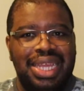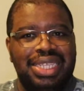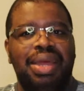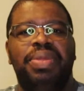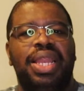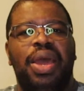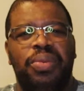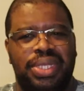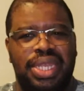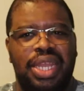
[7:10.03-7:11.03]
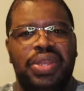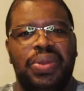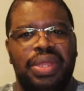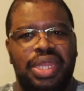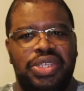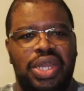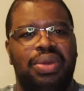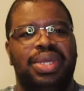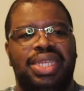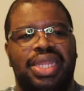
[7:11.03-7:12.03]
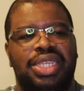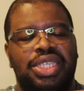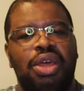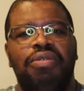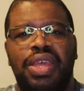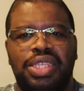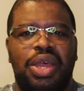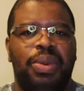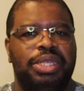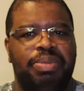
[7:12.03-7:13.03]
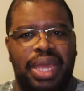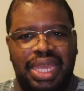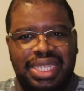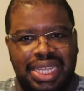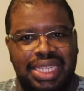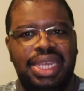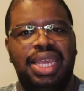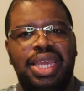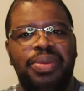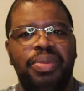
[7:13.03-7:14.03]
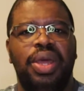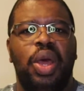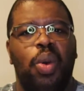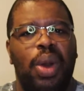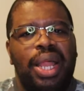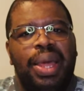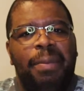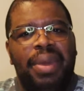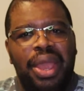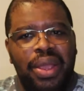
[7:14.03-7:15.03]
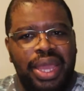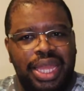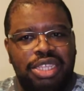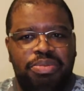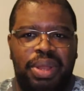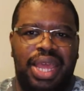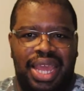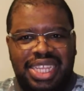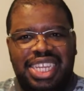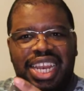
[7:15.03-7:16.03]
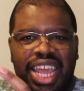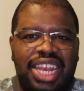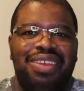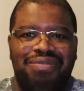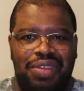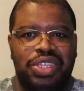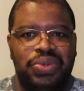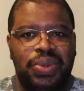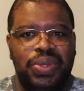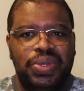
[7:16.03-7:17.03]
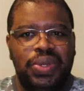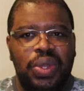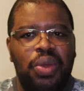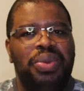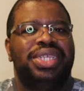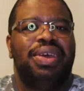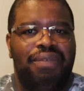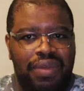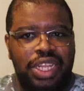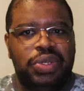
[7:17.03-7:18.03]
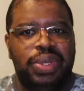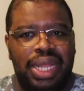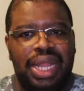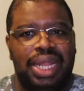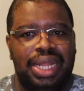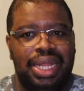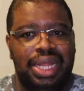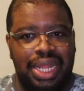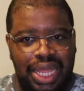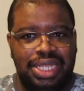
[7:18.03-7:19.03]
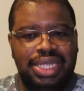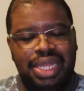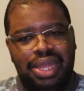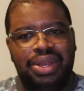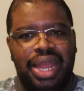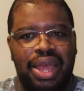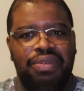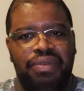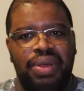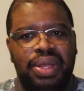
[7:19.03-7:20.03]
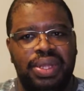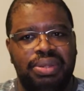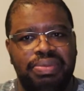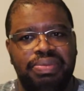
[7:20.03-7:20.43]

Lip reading: Something that was said during the show is that the Soviets always play as a team, while Americans play as an individual, which eventually leads to their downfall.